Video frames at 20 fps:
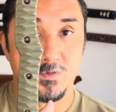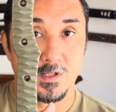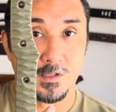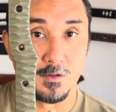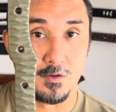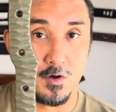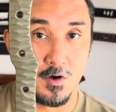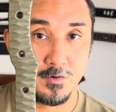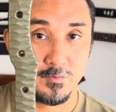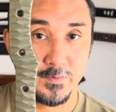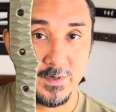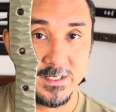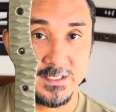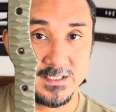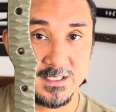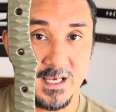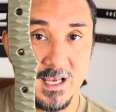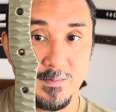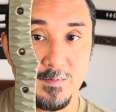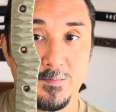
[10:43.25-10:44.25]
long range
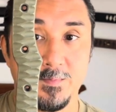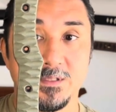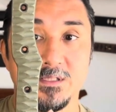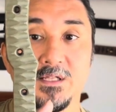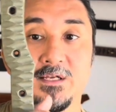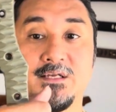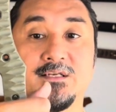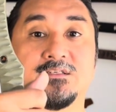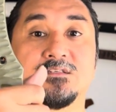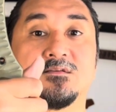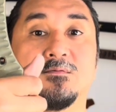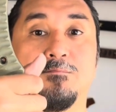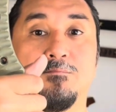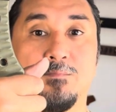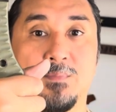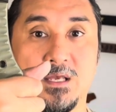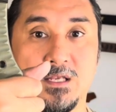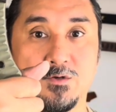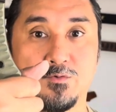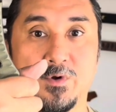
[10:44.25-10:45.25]
capabilities,
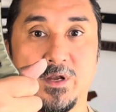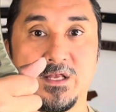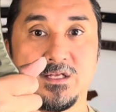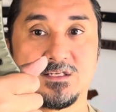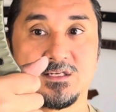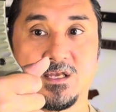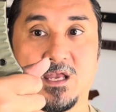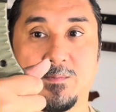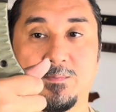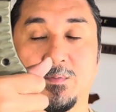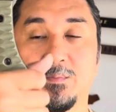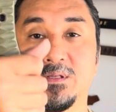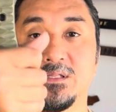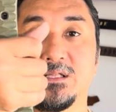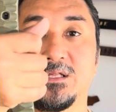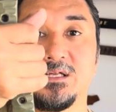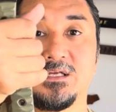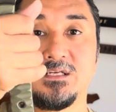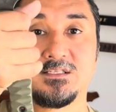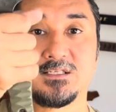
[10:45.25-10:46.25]
mid range
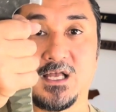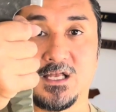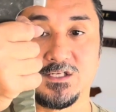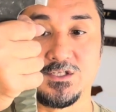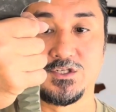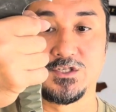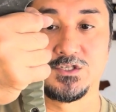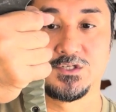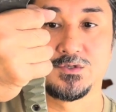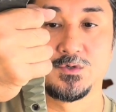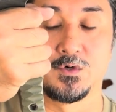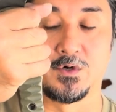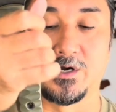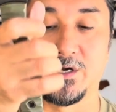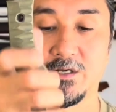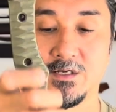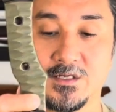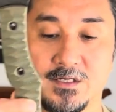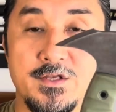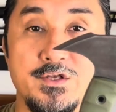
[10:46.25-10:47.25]
capabilities, and
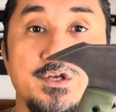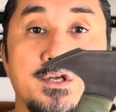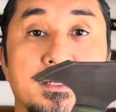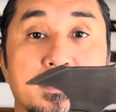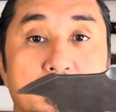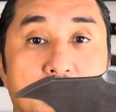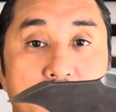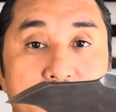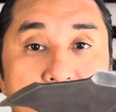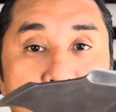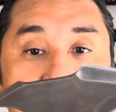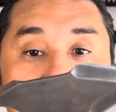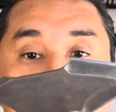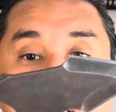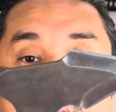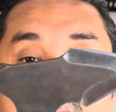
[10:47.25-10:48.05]
short. You can also see